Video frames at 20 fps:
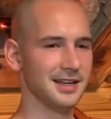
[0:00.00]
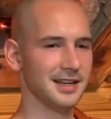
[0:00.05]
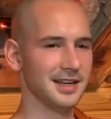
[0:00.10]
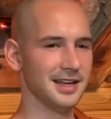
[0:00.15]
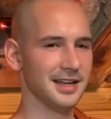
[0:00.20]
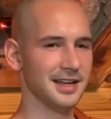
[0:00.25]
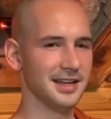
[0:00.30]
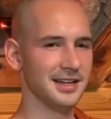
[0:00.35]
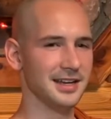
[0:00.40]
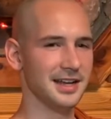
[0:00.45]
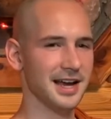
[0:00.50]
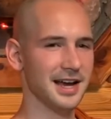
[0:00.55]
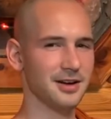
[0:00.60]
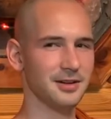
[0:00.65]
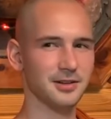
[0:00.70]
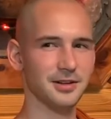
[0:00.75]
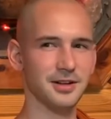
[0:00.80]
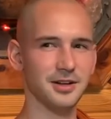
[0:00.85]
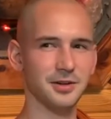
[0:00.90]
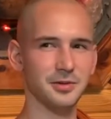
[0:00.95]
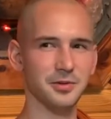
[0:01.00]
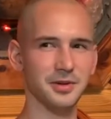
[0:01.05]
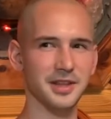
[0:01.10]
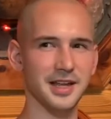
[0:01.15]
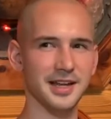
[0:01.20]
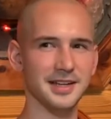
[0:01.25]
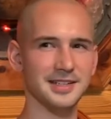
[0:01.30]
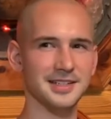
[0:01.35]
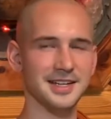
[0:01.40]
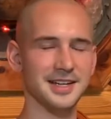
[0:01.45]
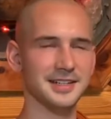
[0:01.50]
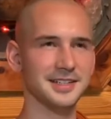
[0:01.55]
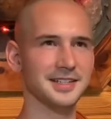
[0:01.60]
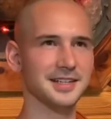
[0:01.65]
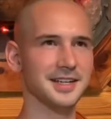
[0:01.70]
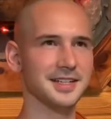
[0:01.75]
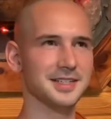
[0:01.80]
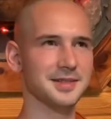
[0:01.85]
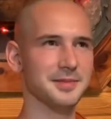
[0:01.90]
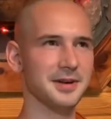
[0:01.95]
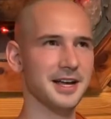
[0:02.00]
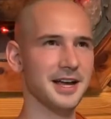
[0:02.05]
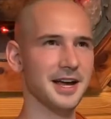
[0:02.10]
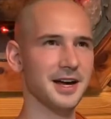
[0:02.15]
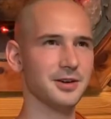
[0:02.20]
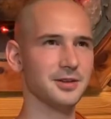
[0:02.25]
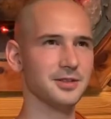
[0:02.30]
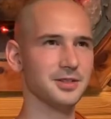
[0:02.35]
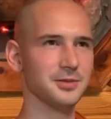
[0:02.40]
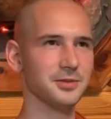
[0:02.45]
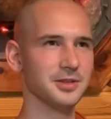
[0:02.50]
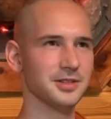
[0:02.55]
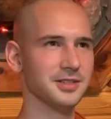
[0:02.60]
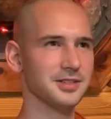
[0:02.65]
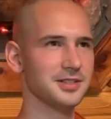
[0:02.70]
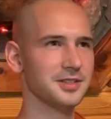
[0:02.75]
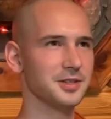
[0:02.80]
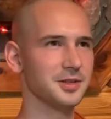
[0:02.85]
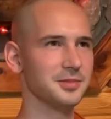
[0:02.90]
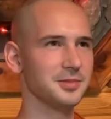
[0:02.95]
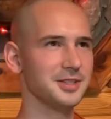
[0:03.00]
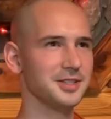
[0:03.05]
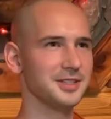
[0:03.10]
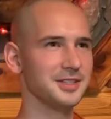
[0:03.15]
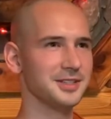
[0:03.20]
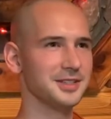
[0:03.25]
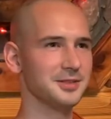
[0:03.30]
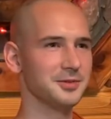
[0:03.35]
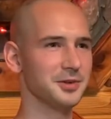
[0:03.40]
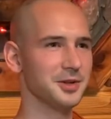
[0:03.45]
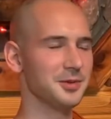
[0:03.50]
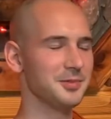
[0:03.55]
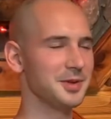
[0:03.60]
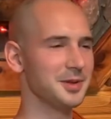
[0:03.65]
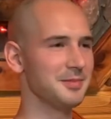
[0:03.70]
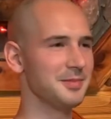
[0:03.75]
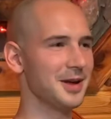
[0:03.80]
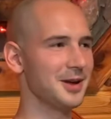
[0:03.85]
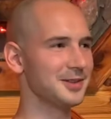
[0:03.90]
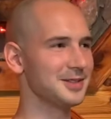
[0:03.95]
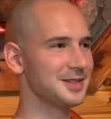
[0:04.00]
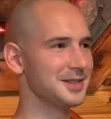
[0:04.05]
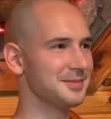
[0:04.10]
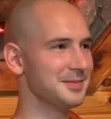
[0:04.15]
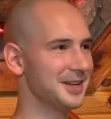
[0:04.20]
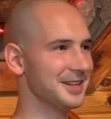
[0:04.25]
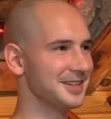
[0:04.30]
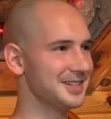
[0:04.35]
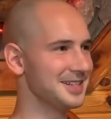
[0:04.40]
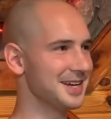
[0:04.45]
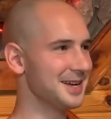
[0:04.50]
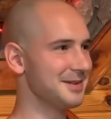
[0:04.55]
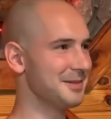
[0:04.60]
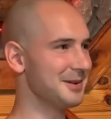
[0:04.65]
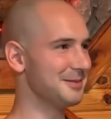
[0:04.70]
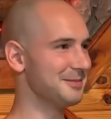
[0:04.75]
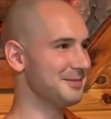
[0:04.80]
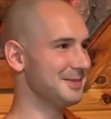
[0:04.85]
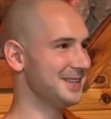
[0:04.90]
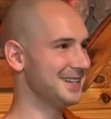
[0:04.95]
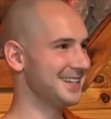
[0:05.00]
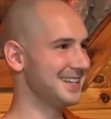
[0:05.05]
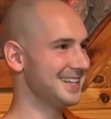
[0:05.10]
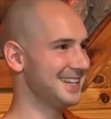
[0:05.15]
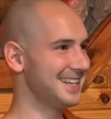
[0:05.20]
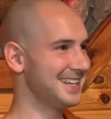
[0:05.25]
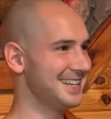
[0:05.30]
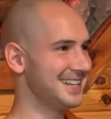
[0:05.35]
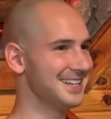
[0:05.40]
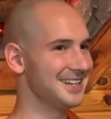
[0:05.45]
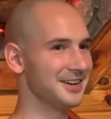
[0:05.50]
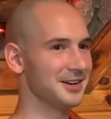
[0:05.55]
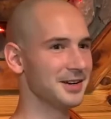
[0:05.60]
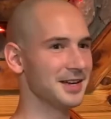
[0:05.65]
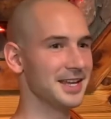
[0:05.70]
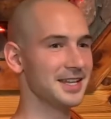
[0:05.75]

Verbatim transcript: And how long will that take to get to my house? Will it be melted by the time I'm, you know?